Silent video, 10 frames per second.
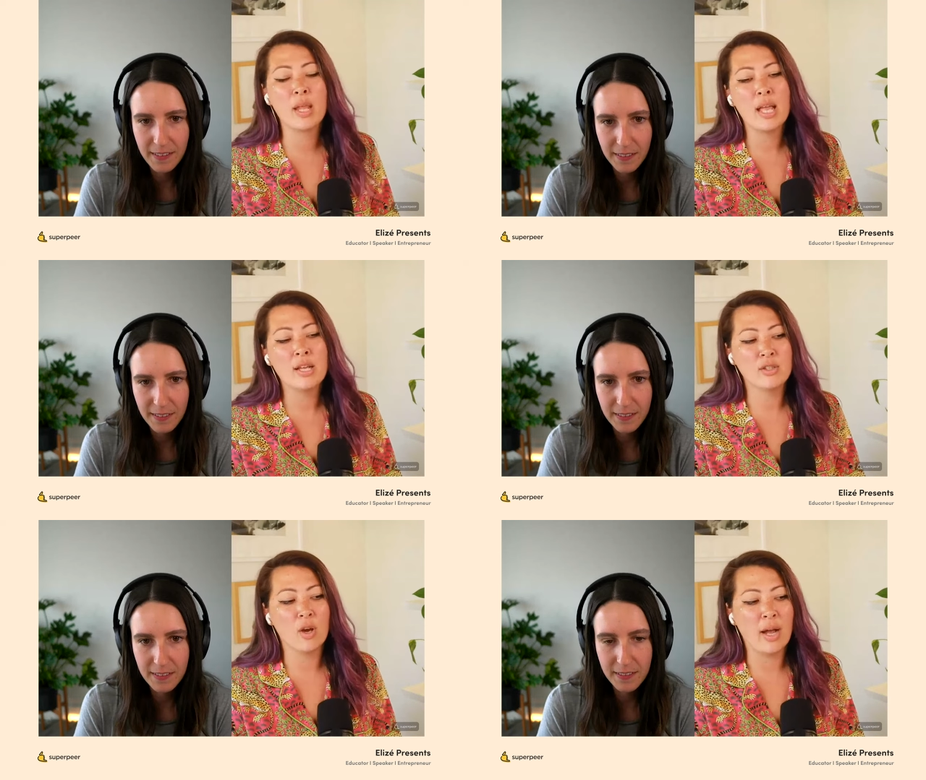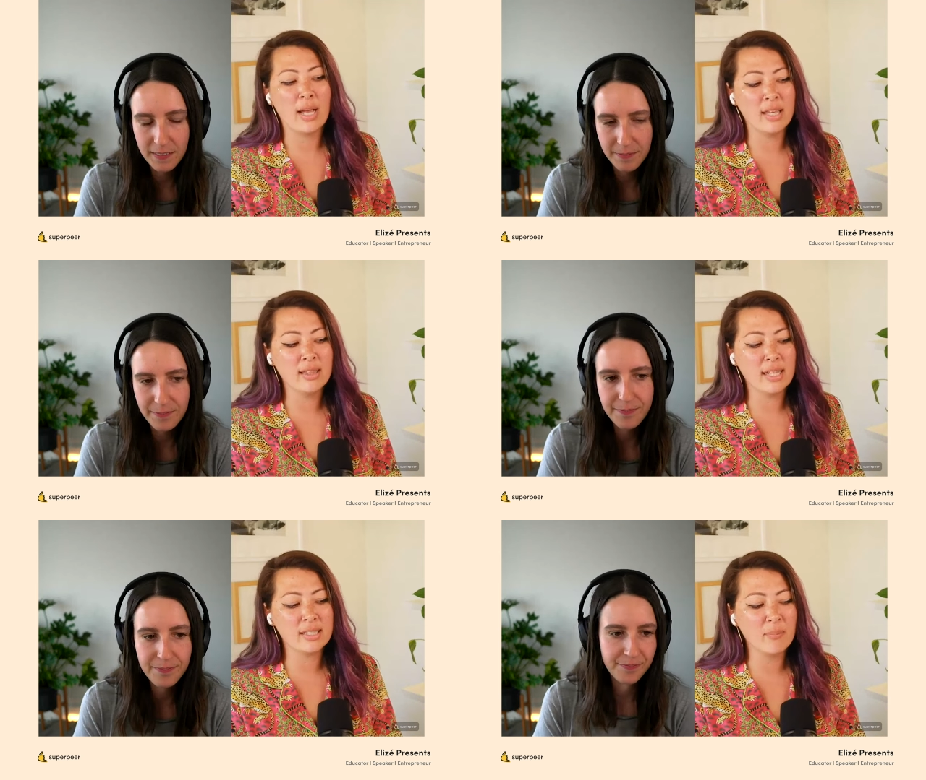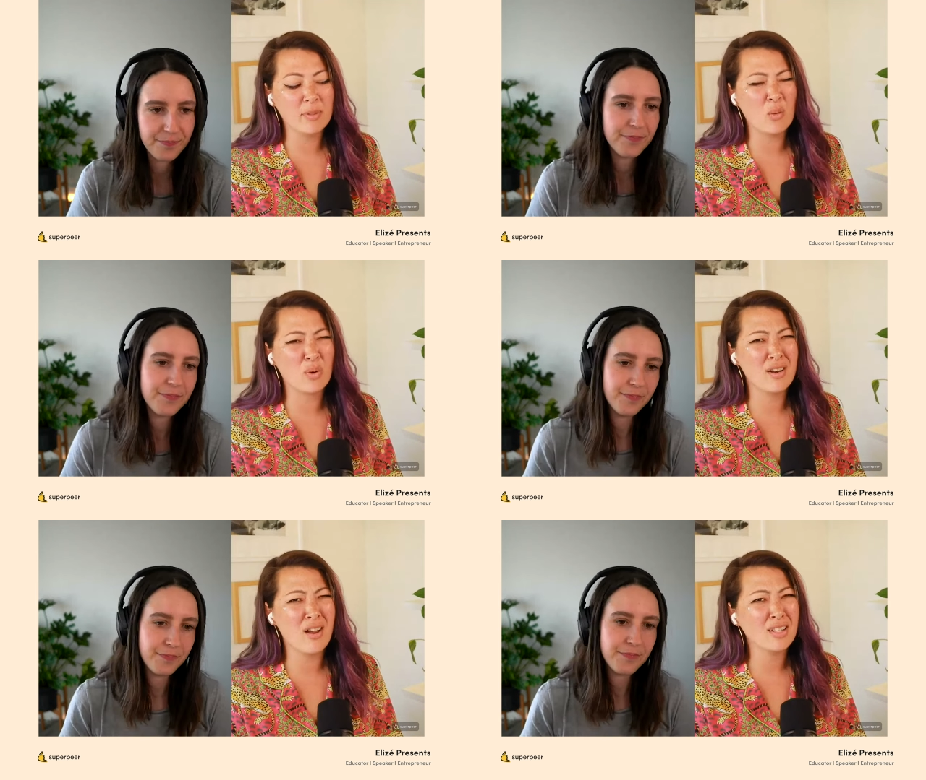Speaker 1: So I think that's something we're
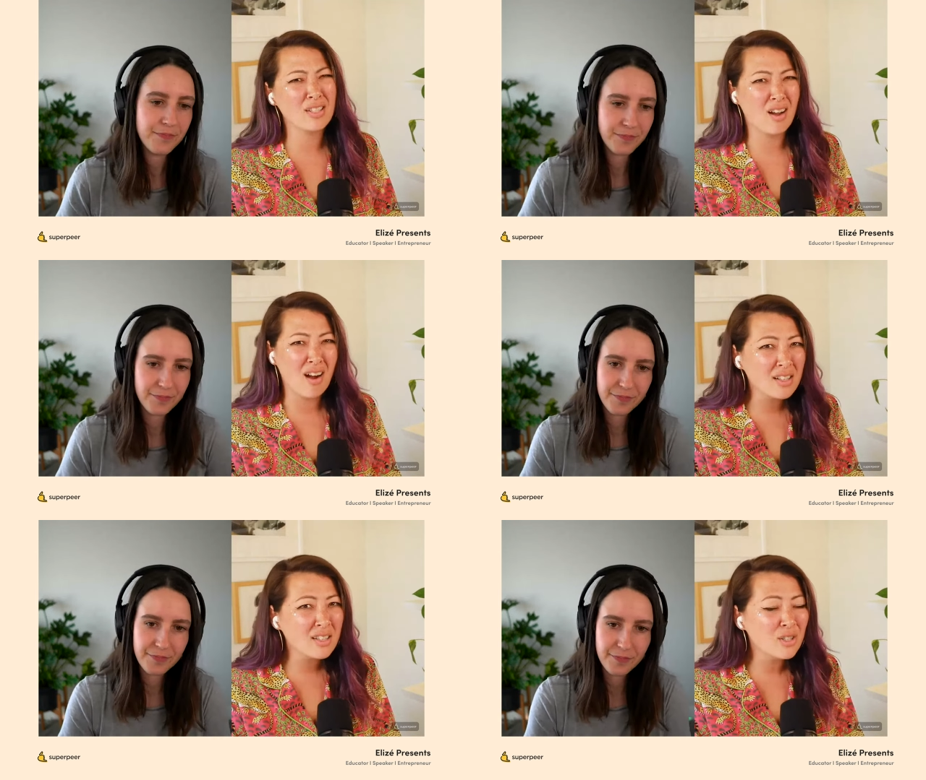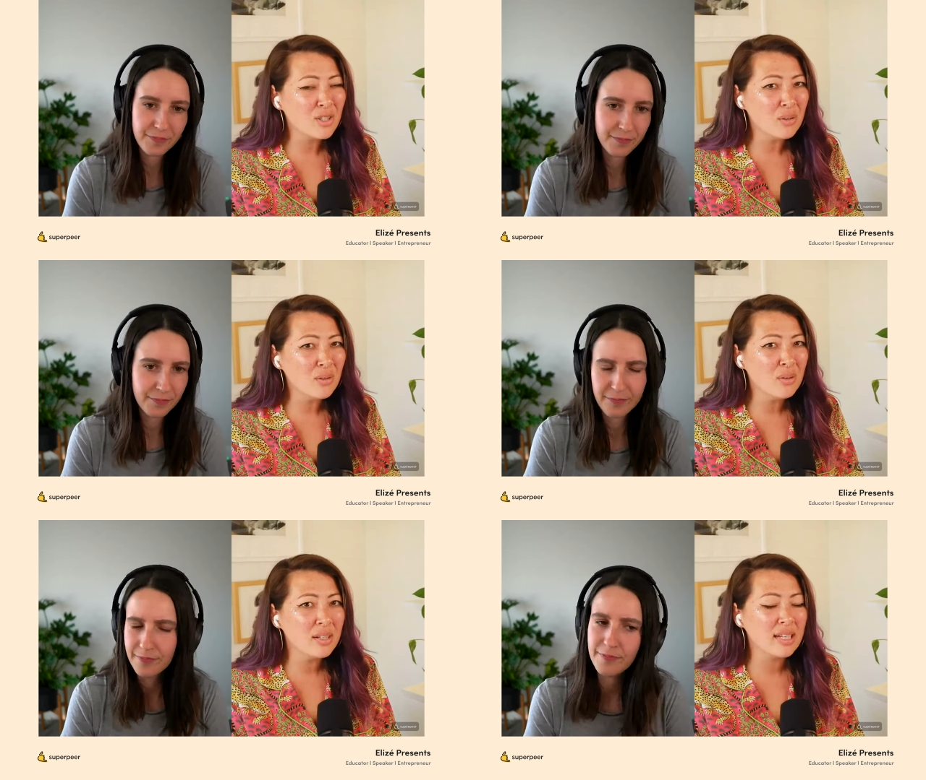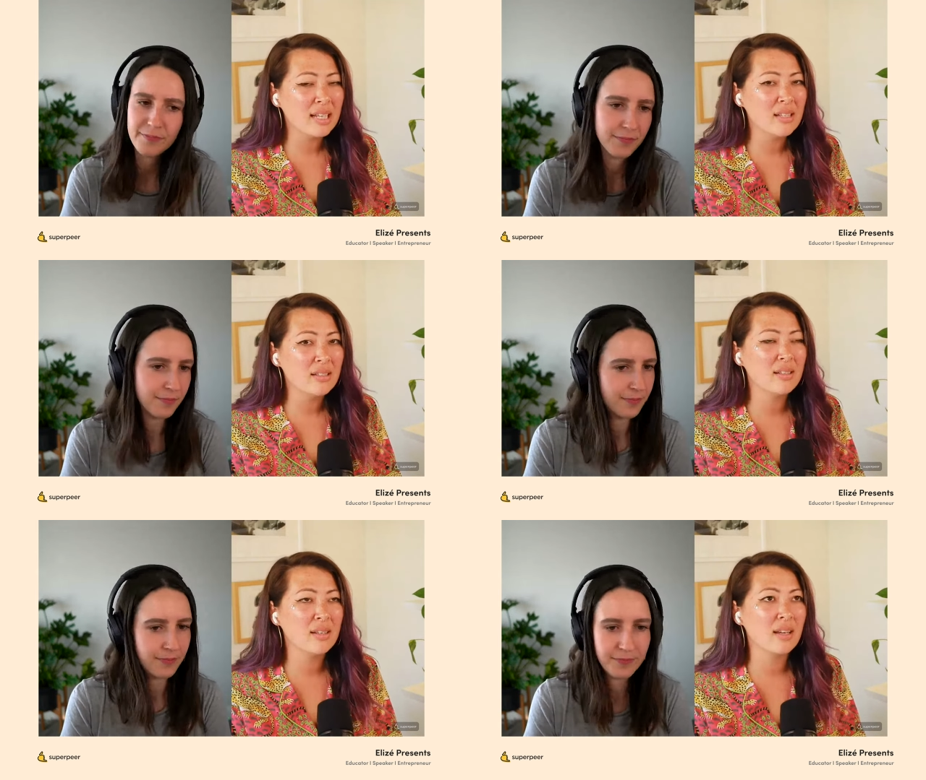not taught to do
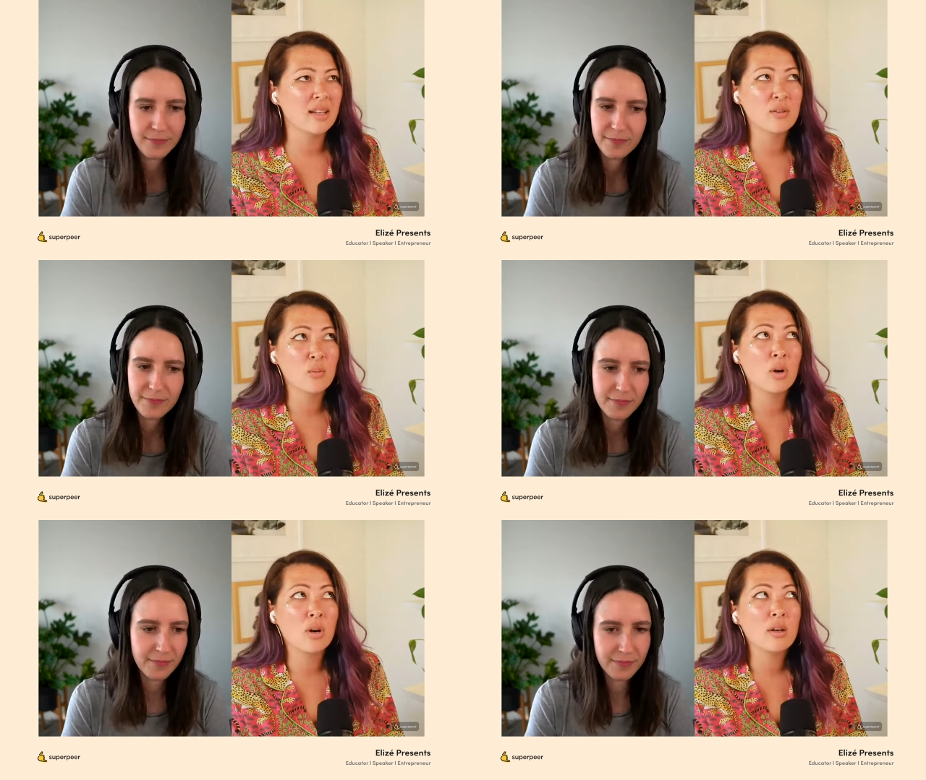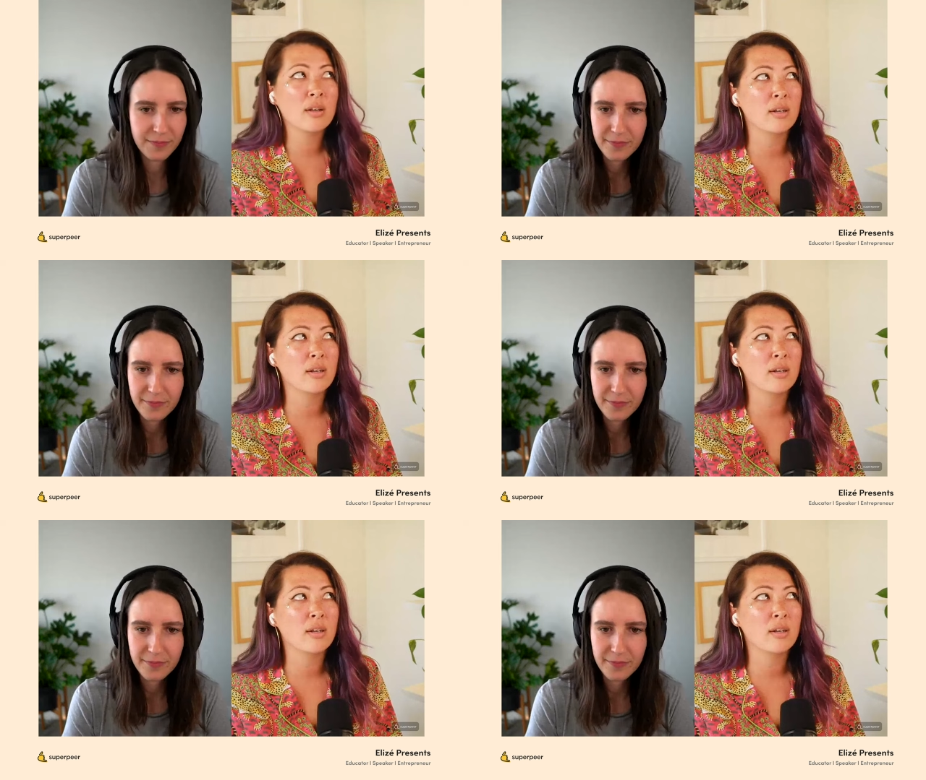in in work,